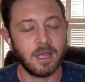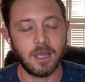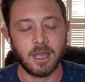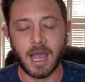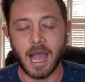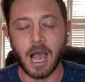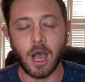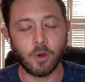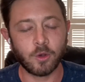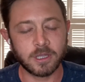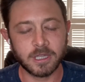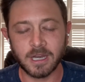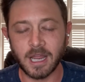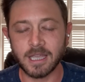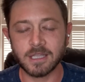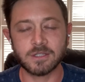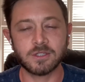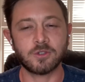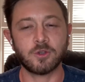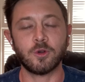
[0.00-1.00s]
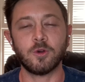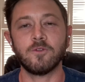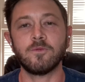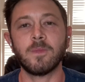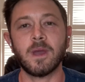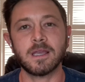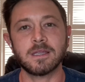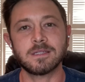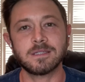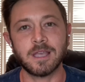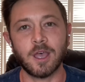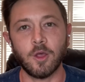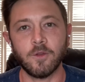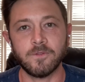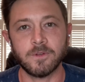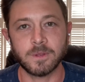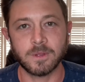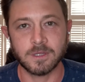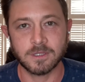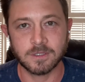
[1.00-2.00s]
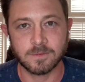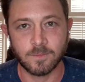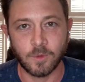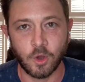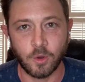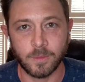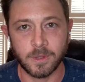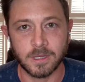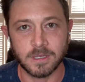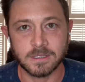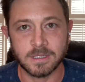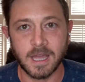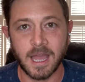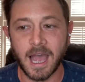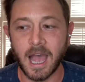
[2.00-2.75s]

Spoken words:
How can I serve myself in this moment?